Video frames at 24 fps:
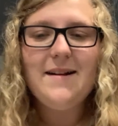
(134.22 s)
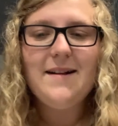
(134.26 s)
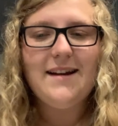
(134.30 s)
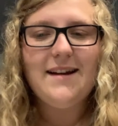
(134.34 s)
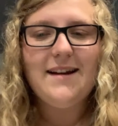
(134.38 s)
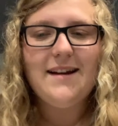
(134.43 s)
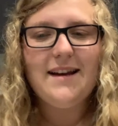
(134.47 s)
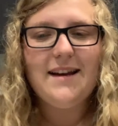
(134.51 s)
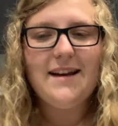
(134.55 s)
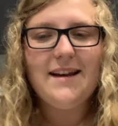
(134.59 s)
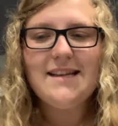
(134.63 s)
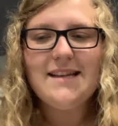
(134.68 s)

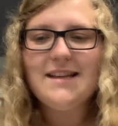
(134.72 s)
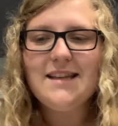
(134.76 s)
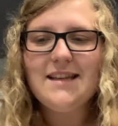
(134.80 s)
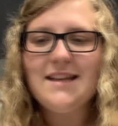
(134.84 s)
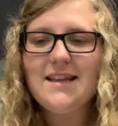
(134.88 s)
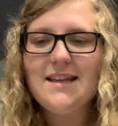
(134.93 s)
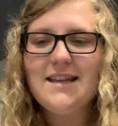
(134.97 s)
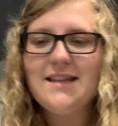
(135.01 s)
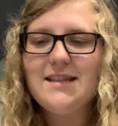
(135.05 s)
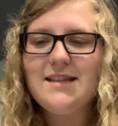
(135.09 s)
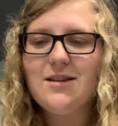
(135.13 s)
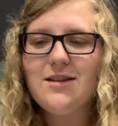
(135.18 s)
And he's
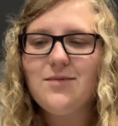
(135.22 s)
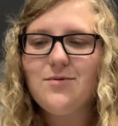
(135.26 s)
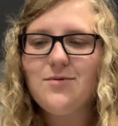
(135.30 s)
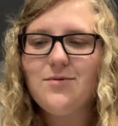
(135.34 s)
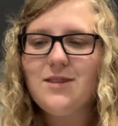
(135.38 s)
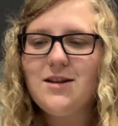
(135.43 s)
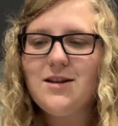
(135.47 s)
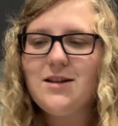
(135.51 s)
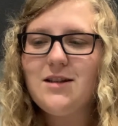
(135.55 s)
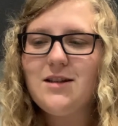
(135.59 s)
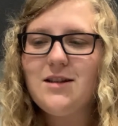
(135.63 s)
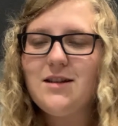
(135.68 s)
in this
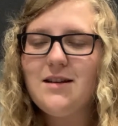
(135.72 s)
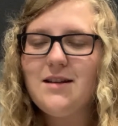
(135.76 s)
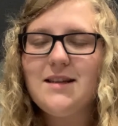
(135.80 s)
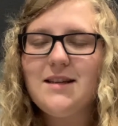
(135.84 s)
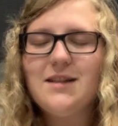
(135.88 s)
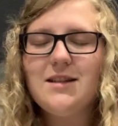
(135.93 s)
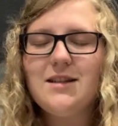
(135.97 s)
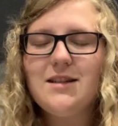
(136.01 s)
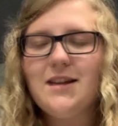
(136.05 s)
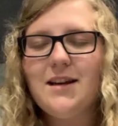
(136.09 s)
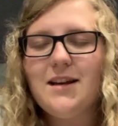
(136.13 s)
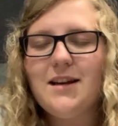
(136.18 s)
situation, and he's
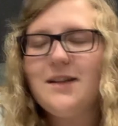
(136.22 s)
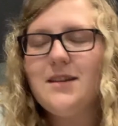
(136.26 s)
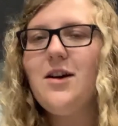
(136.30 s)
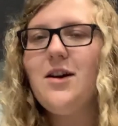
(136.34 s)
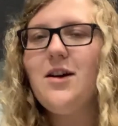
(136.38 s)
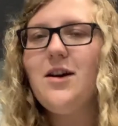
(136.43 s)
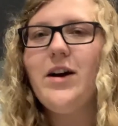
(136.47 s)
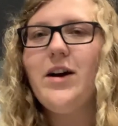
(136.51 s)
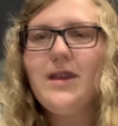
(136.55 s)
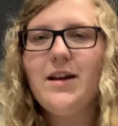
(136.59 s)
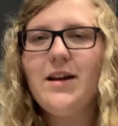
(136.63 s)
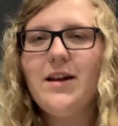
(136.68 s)
just
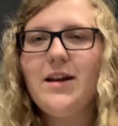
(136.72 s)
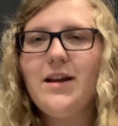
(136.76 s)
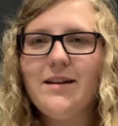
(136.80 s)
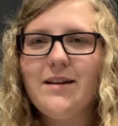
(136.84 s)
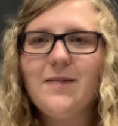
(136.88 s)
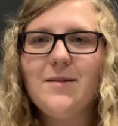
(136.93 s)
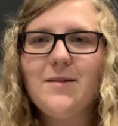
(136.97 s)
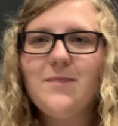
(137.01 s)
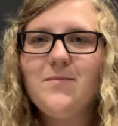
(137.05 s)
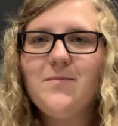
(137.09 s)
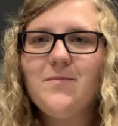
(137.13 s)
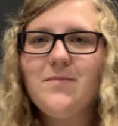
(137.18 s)
no,
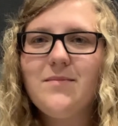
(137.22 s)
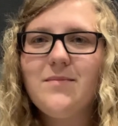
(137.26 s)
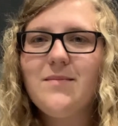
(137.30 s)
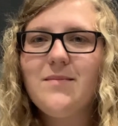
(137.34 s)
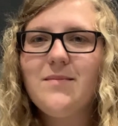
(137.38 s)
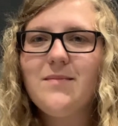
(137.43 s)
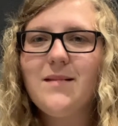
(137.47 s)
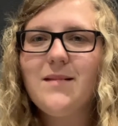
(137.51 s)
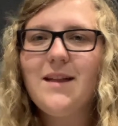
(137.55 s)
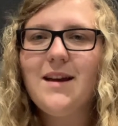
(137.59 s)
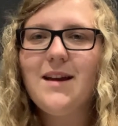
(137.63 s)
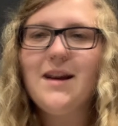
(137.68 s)

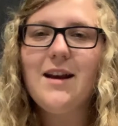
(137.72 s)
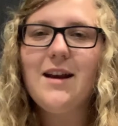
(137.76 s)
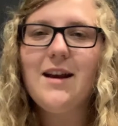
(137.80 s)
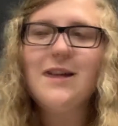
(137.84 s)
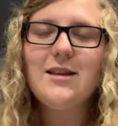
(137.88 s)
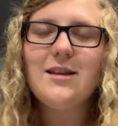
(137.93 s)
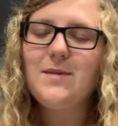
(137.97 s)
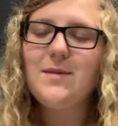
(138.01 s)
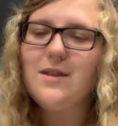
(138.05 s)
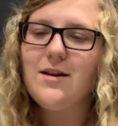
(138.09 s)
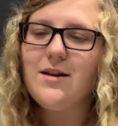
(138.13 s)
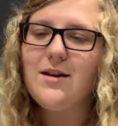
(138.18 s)
God
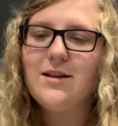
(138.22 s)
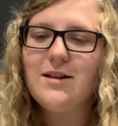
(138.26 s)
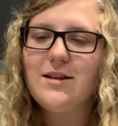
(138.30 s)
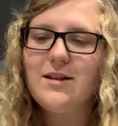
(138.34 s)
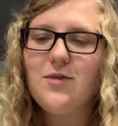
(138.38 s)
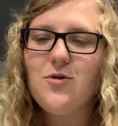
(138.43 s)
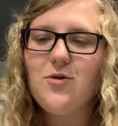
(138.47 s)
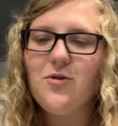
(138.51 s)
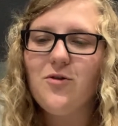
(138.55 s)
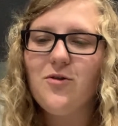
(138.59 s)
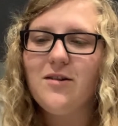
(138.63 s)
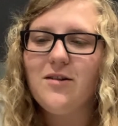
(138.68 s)
needs me here. That's
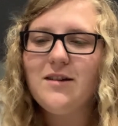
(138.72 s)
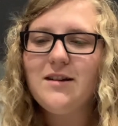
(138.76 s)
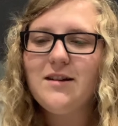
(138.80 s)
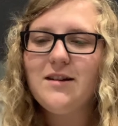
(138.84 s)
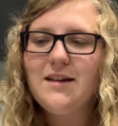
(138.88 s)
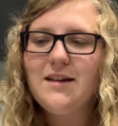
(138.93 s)
cool.